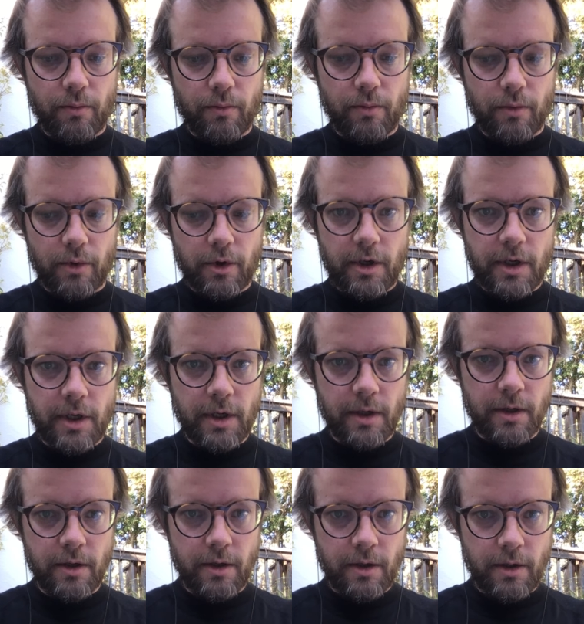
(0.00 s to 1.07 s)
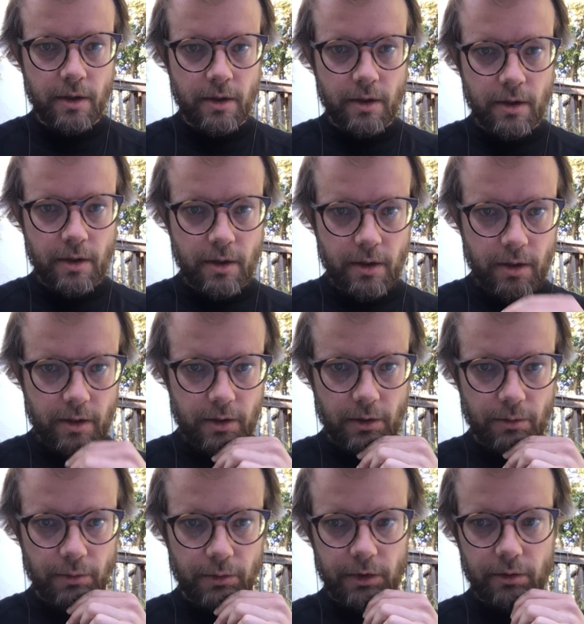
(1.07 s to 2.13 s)
So
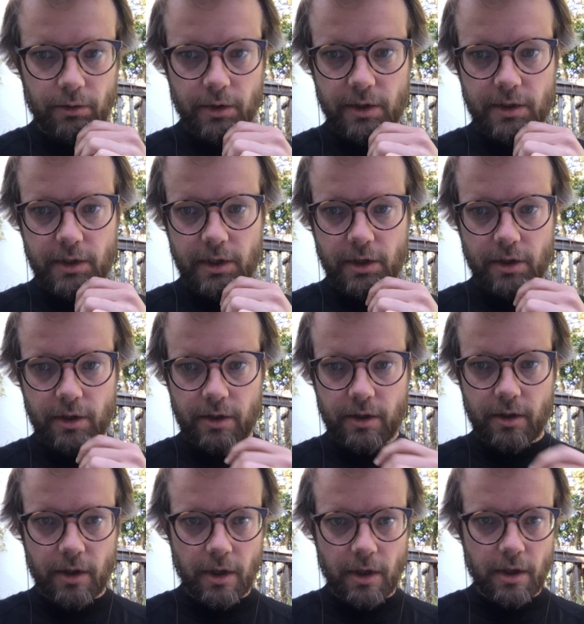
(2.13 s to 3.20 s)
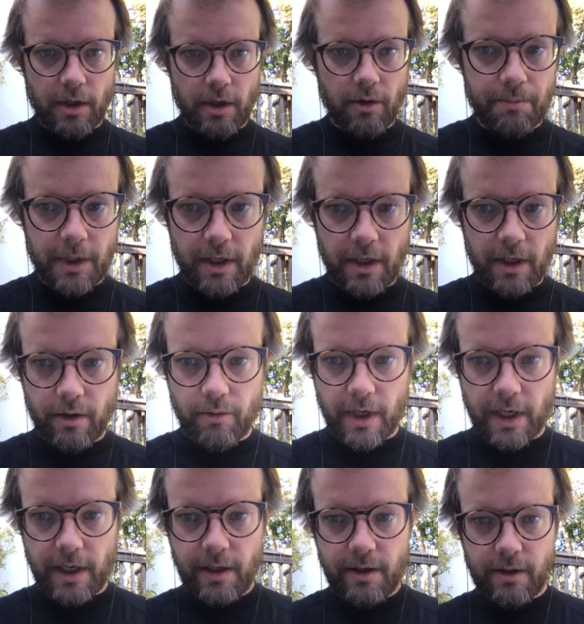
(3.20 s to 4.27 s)
I'm going to do this here. It's going to auto-update on the
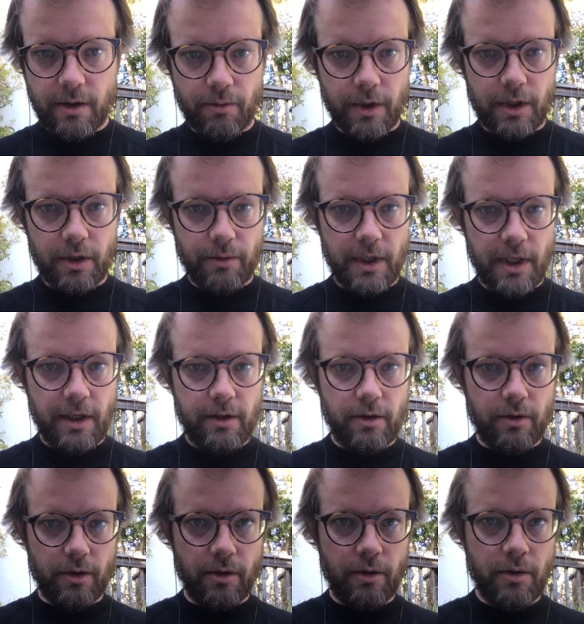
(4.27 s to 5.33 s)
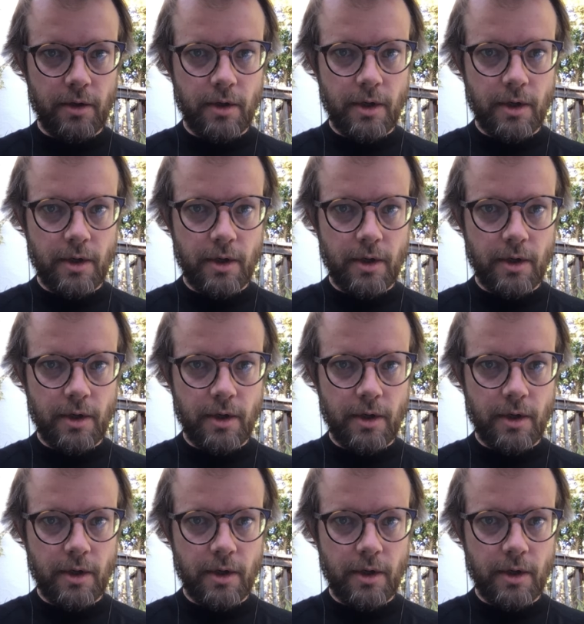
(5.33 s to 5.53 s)
right. So what do we need to do?